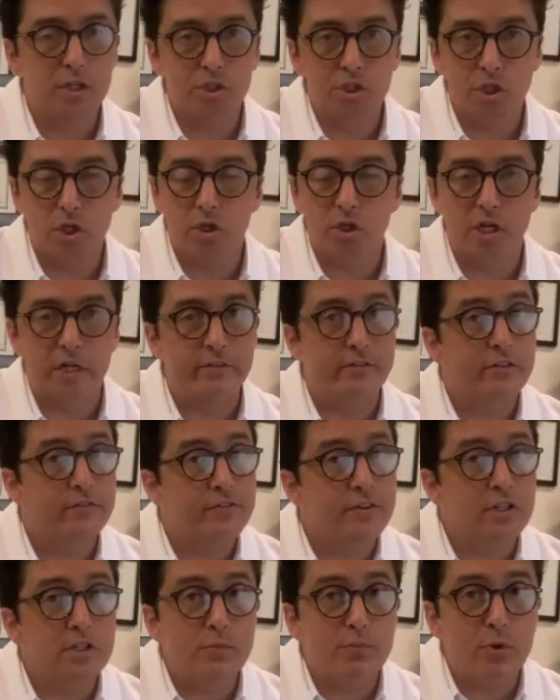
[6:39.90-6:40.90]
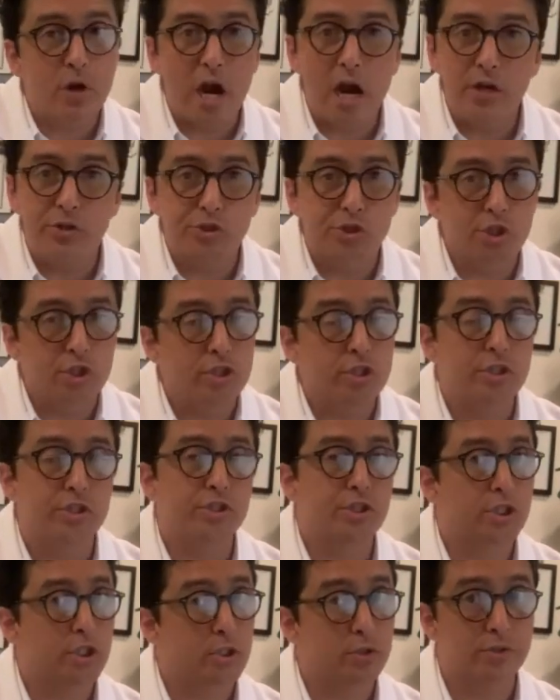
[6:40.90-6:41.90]
sugar. Even if it is brown sugar,
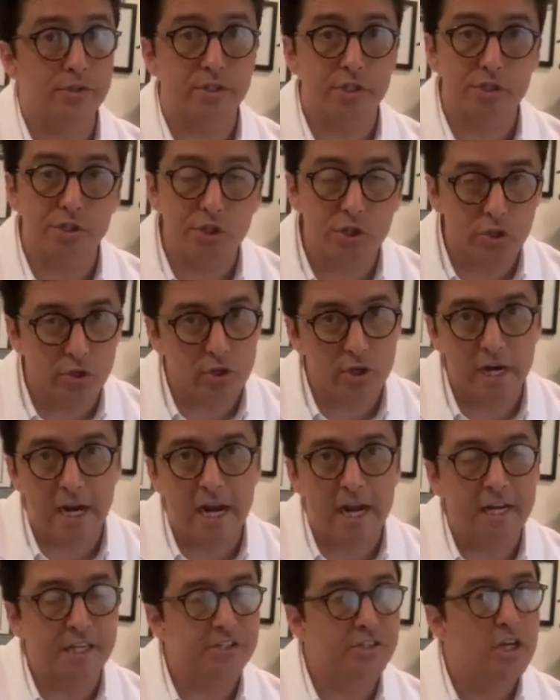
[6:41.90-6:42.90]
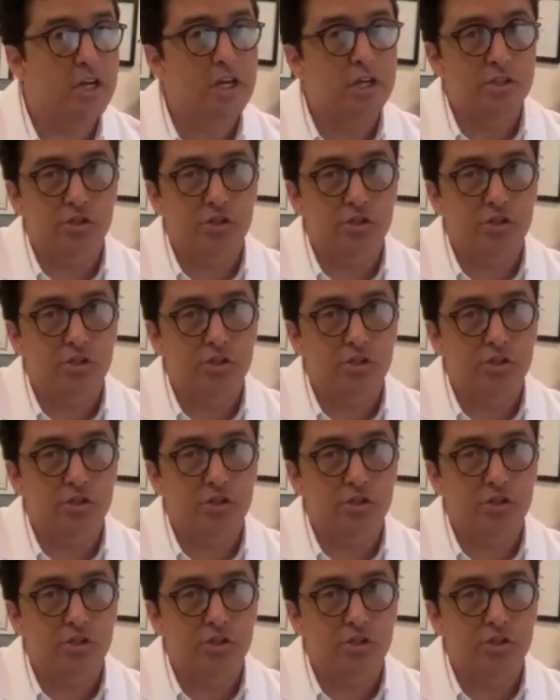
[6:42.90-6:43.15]
sugar is a sugar, guys.